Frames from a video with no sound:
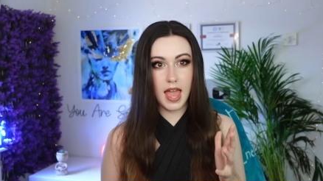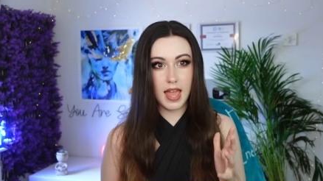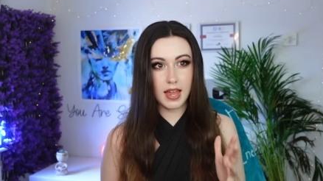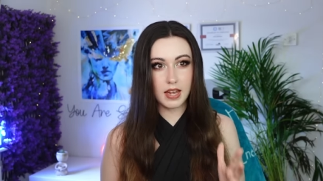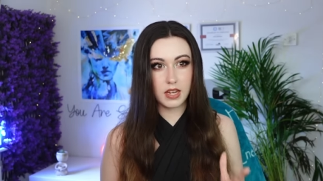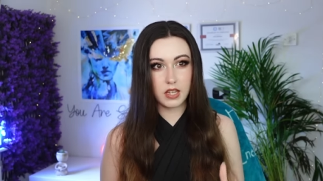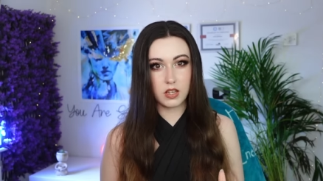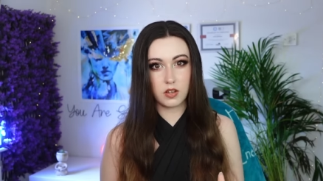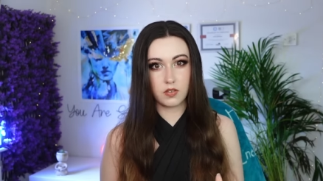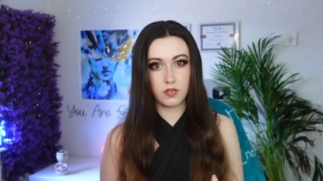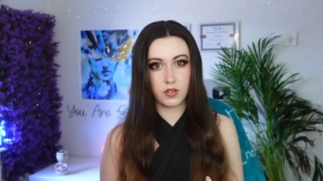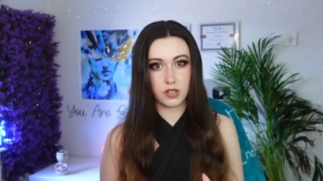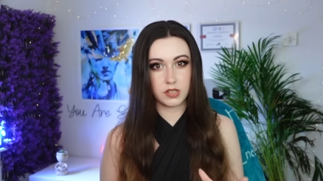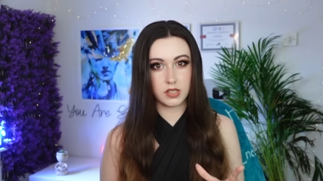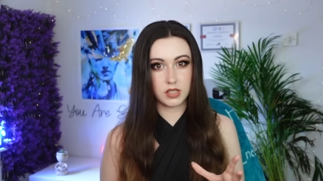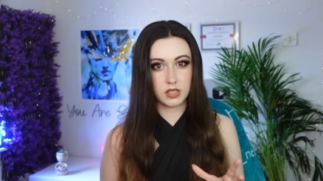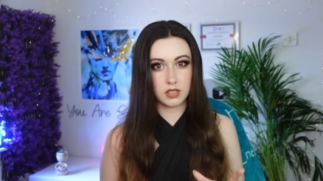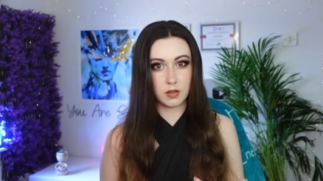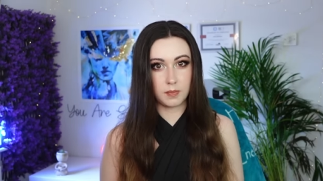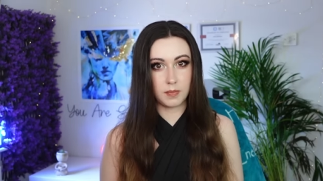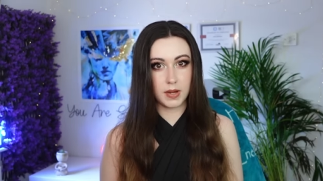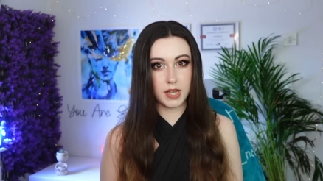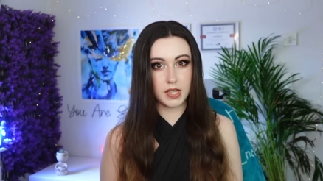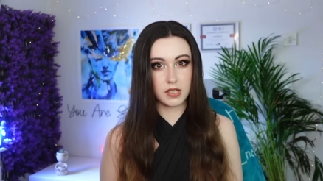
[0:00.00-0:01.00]
any of us in
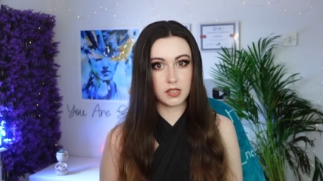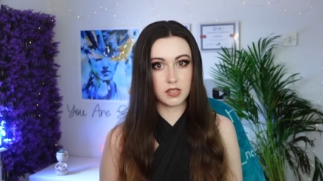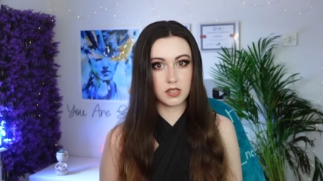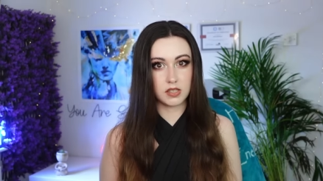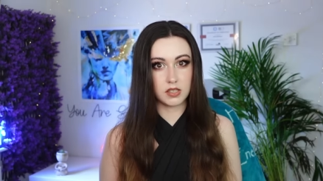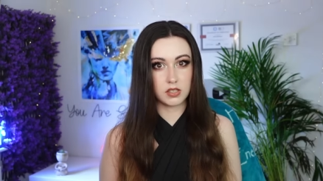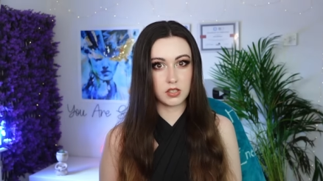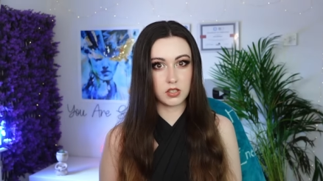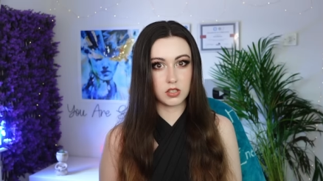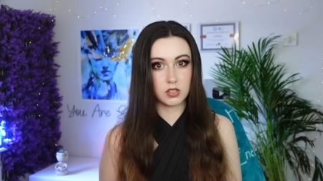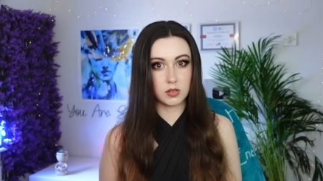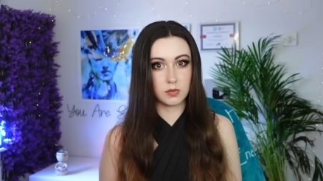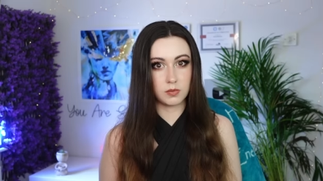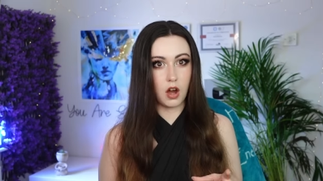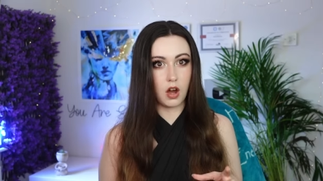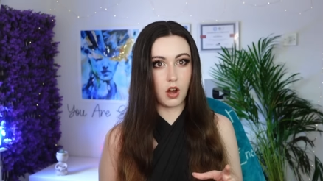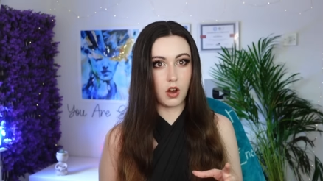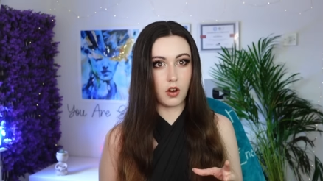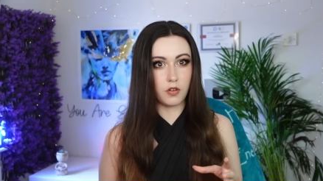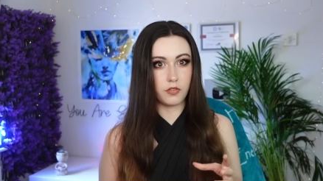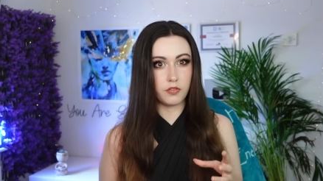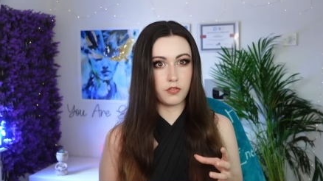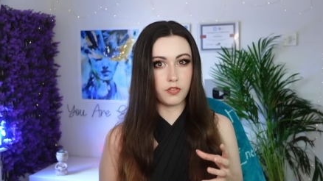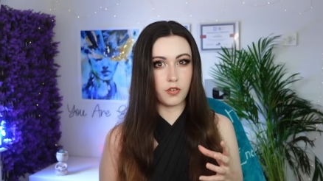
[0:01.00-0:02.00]
the main system
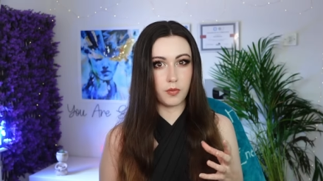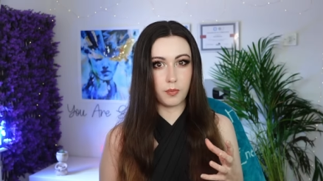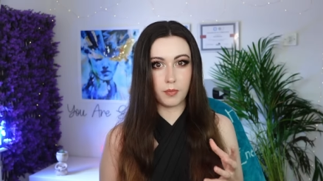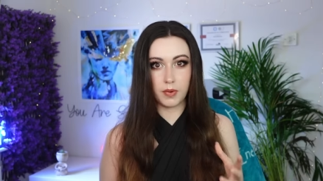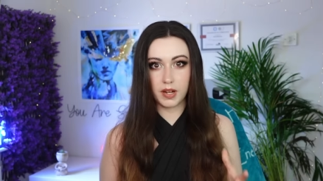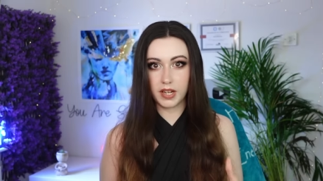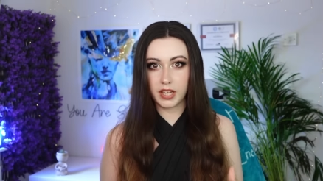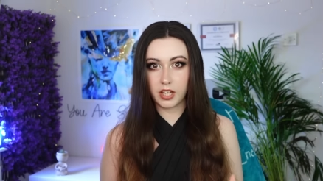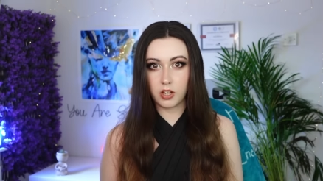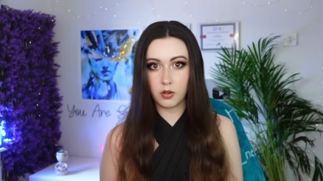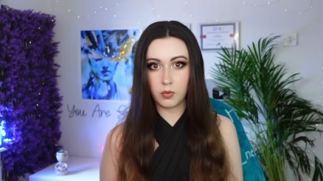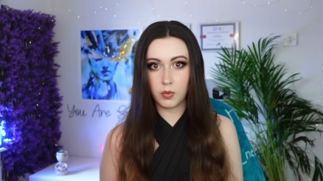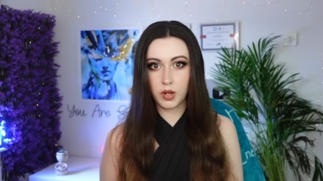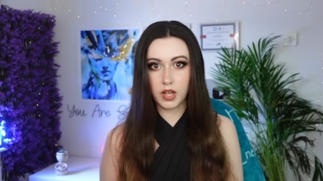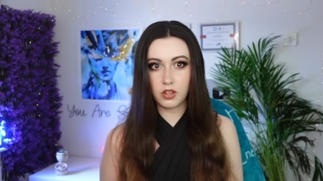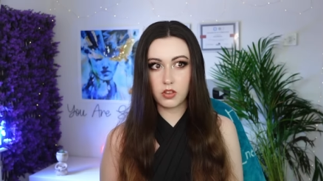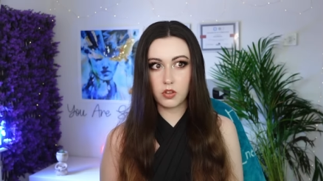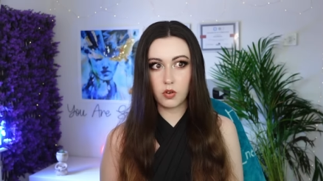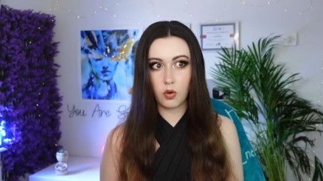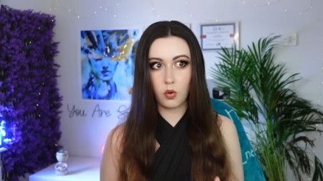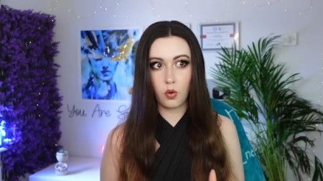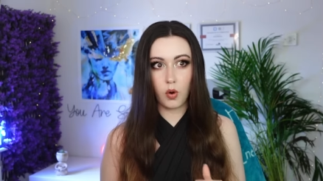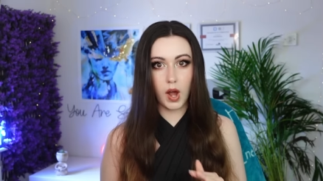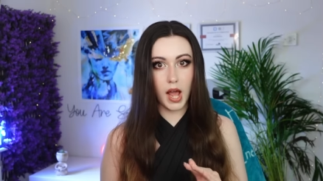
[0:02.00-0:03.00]
are familiar with
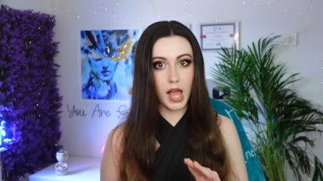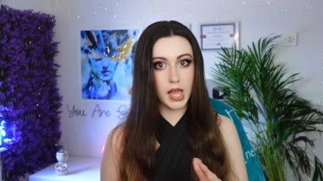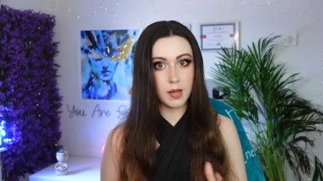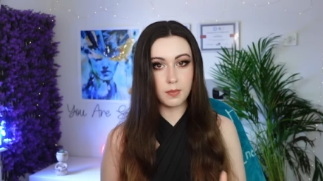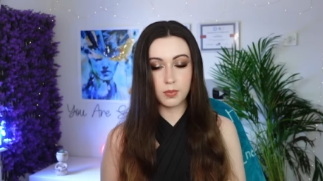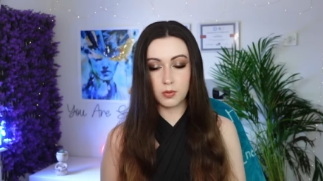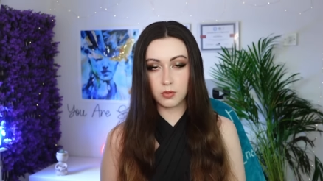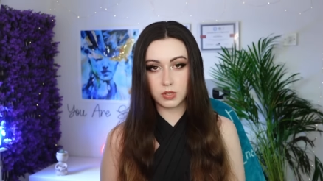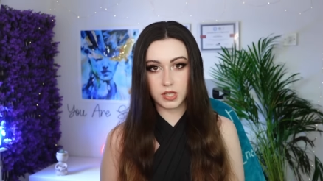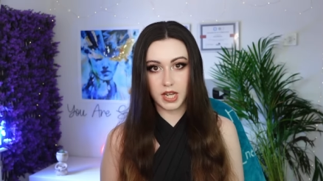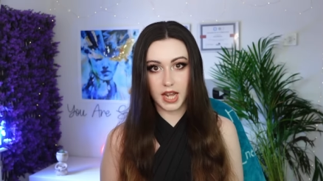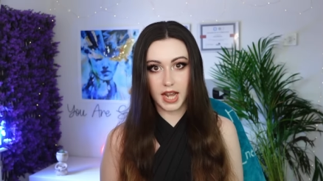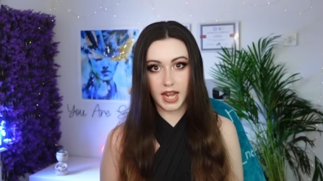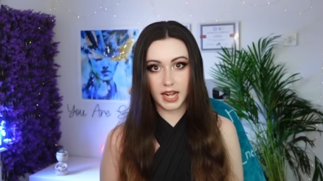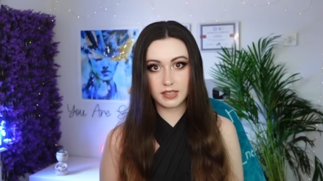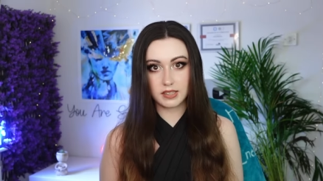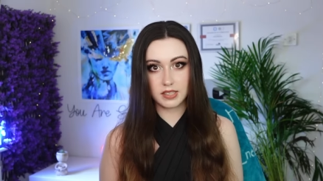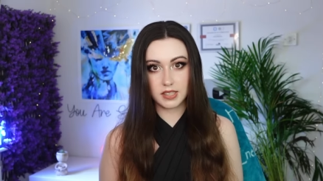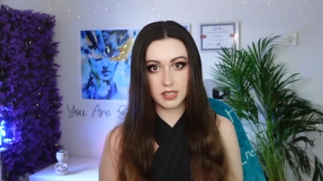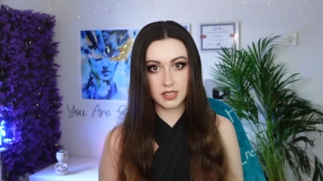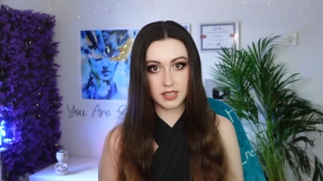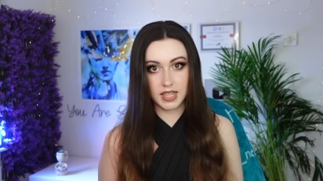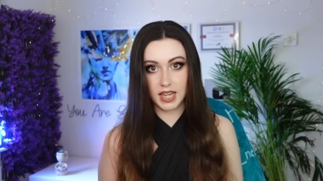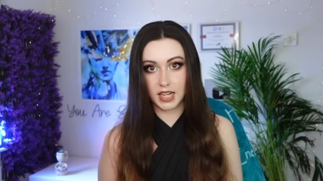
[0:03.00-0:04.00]
or able to
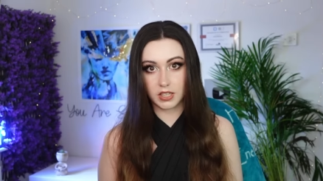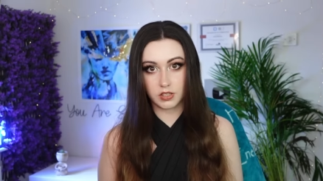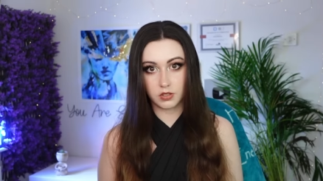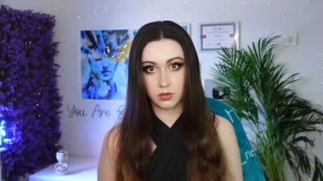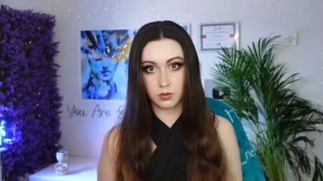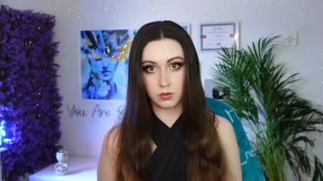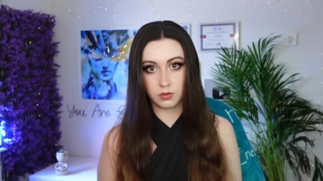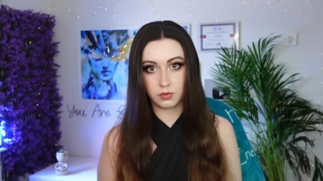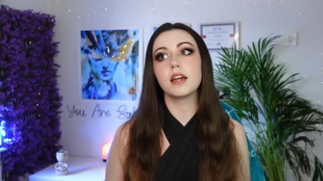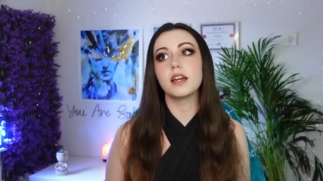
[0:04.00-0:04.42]
access at all.